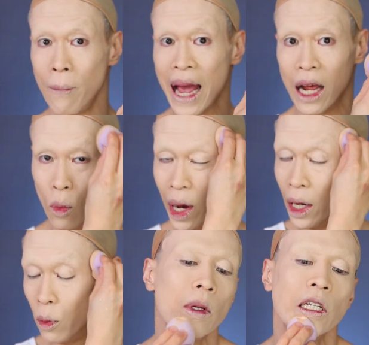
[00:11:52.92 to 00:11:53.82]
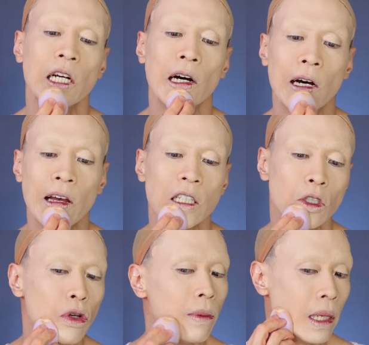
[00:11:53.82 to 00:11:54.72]
a black and a white, which are
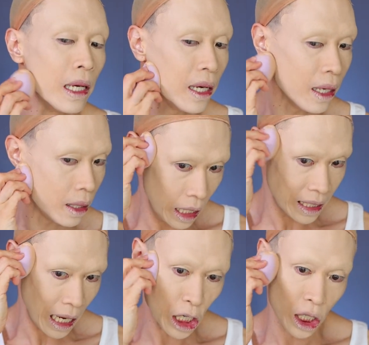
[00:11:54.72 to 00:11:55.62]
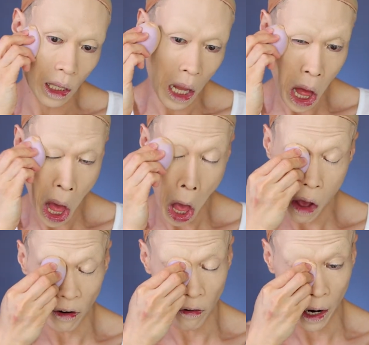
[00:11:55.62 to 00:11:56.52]
extremely essential
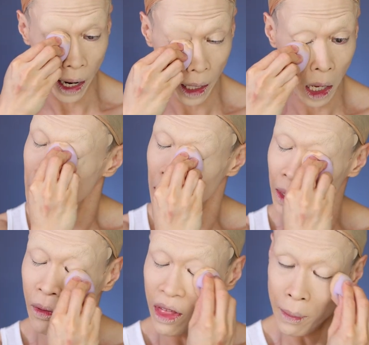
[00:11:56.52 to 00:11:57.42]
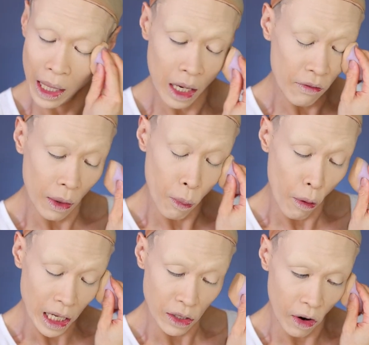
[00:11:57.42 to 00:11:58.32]
for drag. Some of them I didn't even
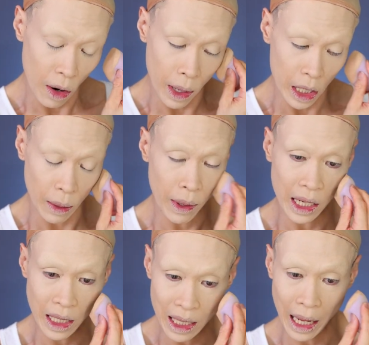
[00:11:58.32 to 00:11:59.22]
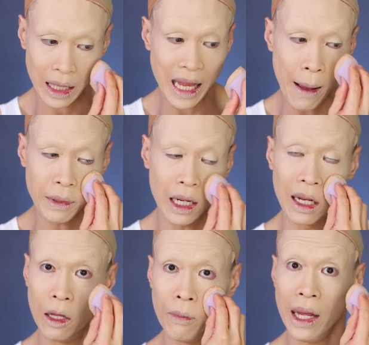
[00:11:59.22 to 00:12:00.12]
press very much. I mean, I just like tapped it a
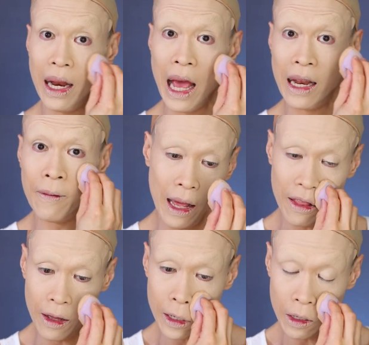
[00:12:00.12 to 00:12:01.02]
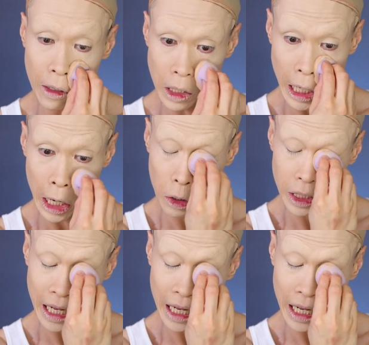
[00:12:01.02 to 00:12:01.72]
little bit and let the shadow